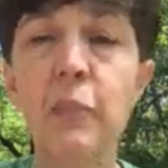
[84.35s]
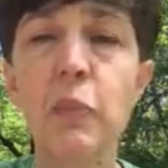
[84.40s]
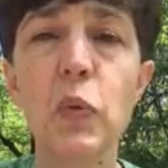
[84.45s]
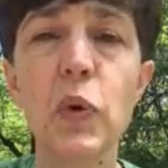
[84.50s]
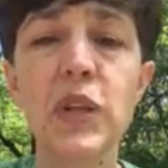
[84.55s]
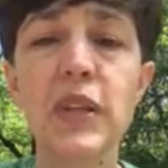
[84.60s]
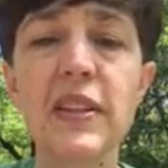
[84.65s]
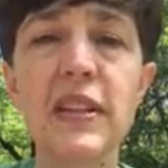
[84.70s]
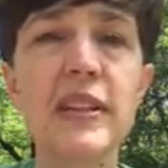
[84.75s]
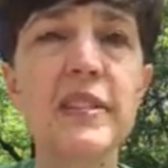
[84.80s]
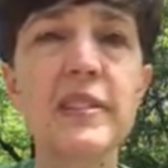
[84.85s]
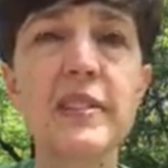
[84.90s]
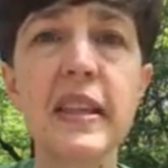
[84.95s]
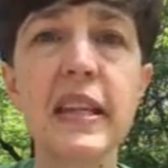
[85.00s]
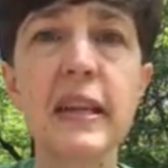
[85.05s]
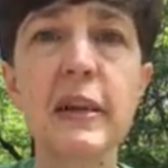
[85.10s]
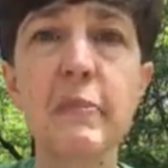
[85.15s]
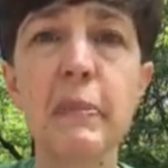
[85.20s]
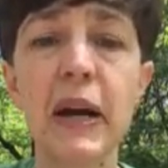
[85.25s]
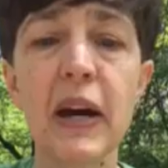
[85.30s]
What do they
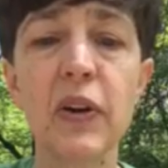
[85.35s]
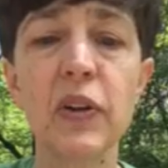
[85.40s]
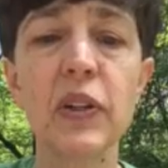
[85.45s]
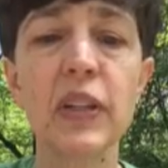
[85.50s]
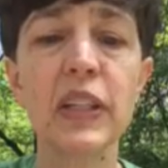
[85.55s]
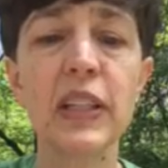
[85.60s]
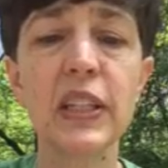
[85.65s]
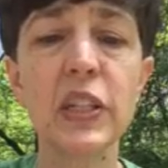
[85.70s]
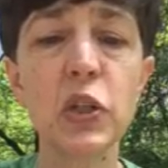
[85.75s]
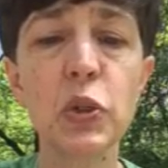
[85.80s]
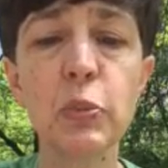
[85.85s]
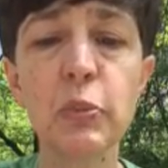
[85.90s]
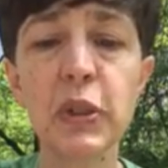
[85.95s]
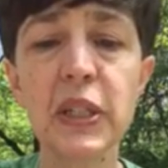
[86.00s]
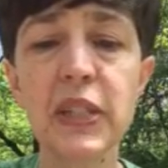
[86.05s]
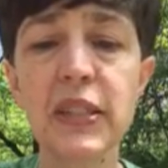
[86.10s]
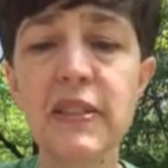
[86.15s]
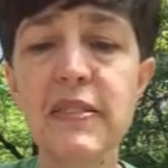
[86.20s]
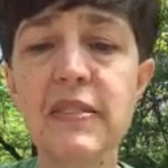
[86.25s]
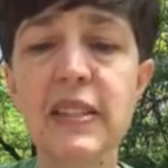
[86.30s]
say about
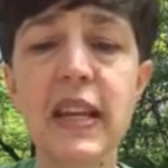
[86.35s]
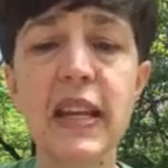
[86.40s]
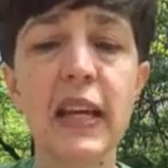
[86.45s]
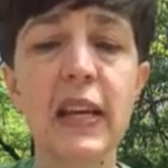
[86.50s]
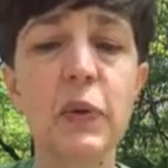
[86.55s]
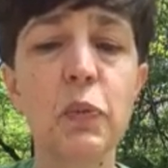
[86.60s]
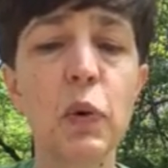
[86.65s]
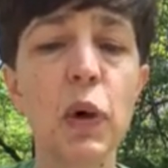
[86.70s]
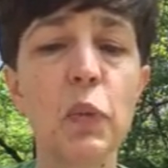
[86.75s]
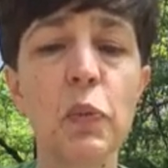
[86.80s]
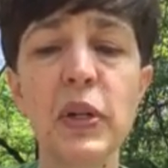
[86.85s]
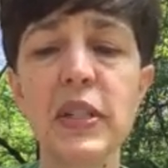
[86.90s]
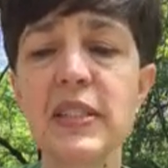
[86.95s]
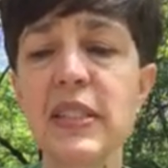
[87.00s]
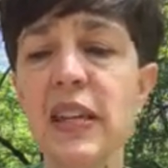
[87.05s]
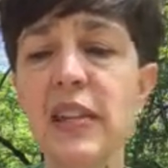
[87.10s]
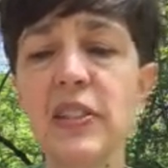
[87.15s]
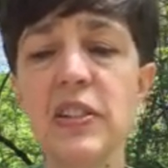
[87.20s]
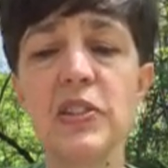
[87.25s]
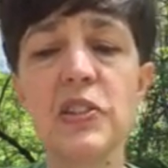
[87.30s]
humans and what we
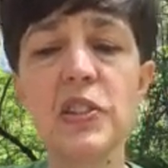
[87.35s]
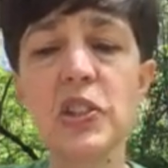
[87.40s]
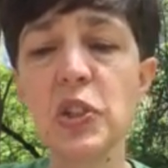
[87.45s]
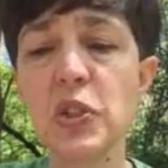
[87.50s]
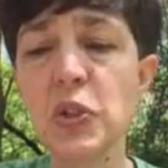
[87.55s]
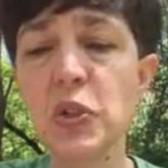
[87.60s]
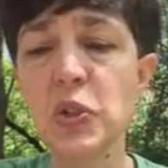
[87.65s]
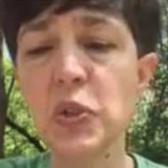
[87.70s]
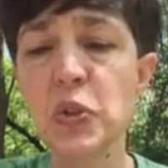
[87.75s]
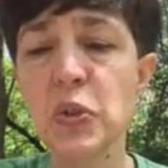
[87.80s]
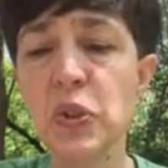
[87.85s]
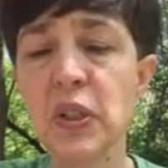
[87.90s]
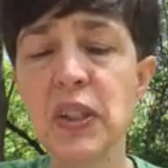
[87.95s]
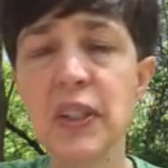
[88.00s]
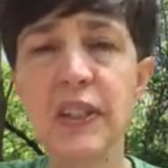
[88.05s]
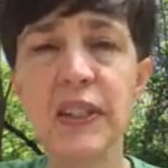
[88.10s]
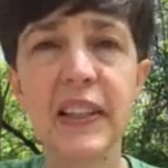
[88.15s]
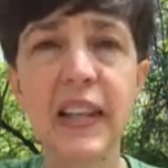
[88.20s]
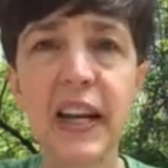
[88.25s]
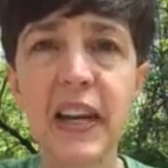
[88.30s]
tend to do,
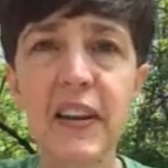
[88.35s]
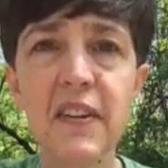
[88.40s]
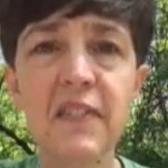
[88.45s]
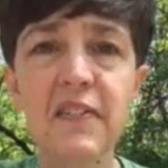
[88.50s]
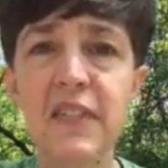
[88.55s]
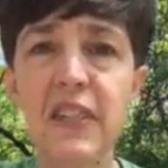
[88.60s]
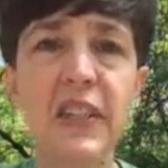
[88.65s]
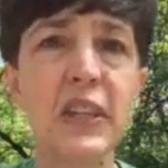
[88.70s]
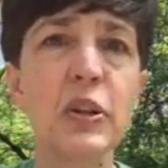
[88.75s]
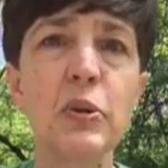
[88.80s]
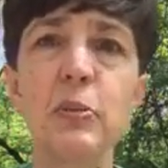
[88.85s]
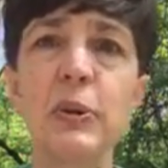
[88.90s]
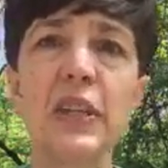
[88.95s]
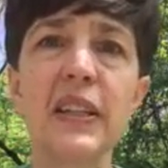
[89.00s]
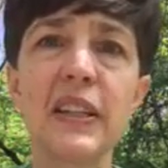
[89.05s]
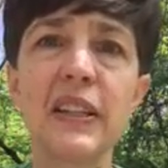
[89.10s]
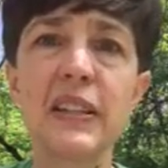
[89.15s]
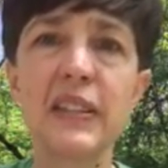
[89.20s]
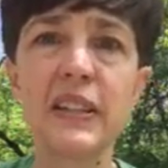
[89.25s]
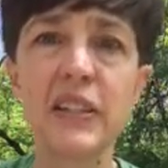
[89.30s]
life, the human
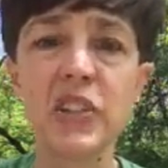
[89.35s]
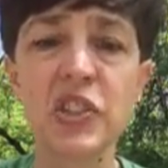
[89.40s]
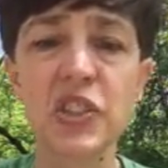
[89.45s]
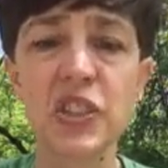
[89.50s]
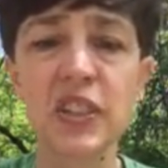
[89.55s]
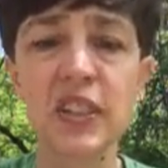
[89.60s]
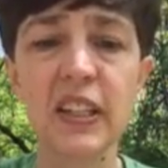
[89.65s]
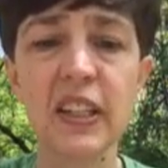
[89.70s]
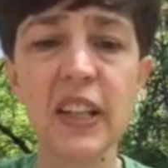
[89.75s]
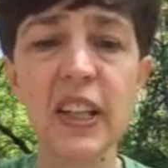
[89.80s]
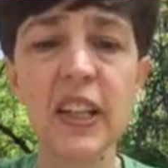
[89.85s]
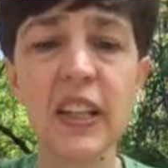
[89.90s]
condition?